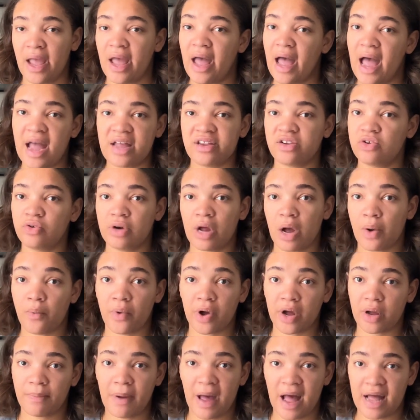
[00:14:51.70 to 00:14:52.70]
I do not
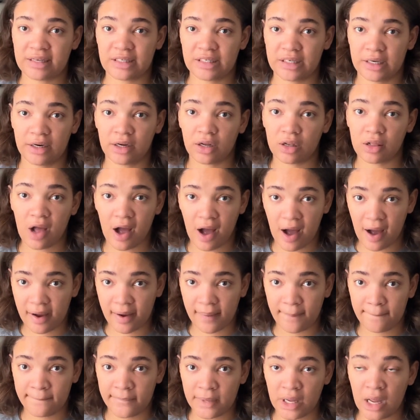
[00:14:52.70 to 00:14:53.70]
work past 10
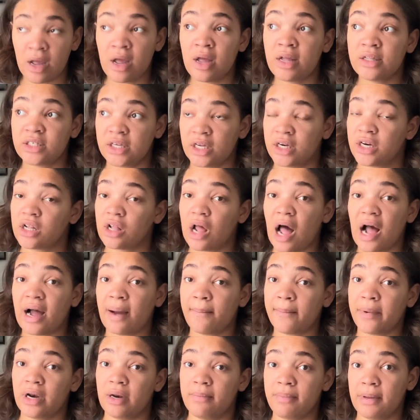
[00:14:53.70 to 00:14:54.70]
o'clock. 10 o'clock, I'm
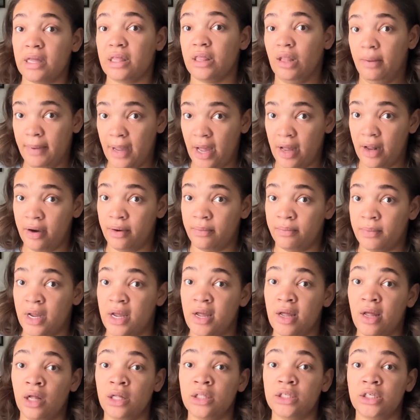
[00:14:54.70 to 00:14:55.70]
going to be in the bed.
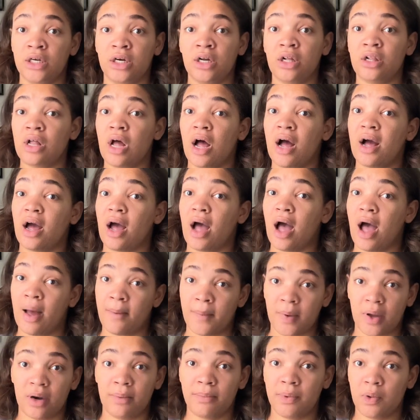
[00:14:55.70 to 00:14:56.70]
10 o'clock, I'm
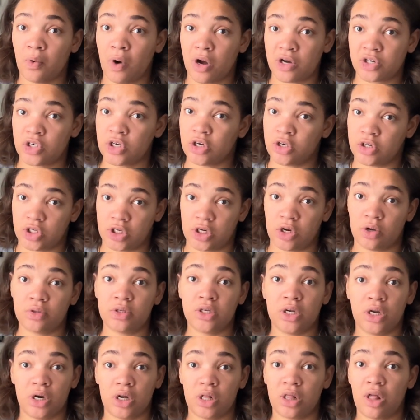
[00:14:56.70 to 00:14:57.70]
going to be watching a show.
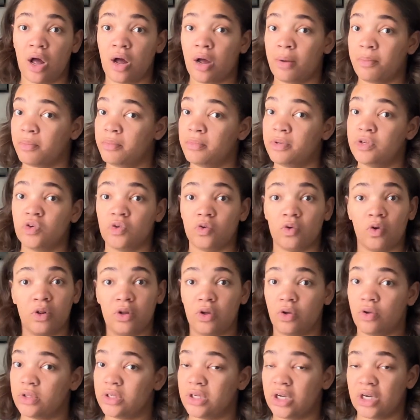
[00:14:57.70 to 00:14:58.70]
10 o'clock, I'm going to be
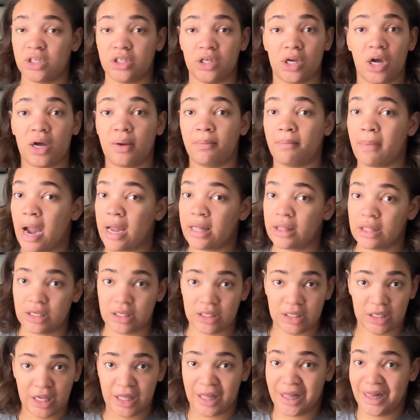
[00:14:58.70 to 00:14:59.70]
scrolling on TikTok
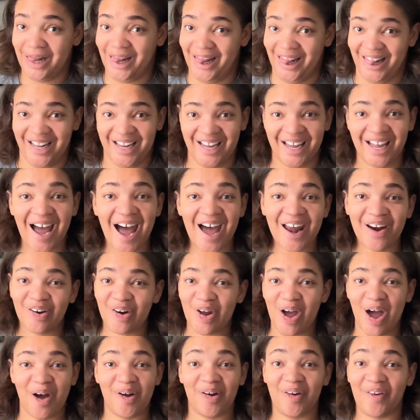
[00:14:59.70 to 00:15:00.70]
mindlessly. I don't
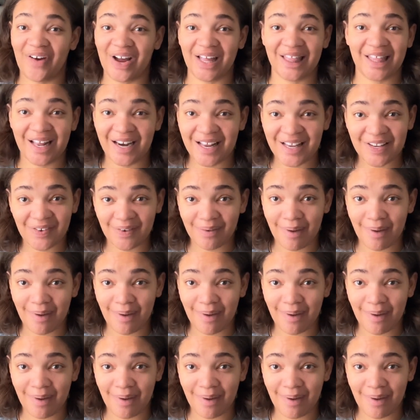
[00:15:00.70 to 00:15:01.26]
know how great that is for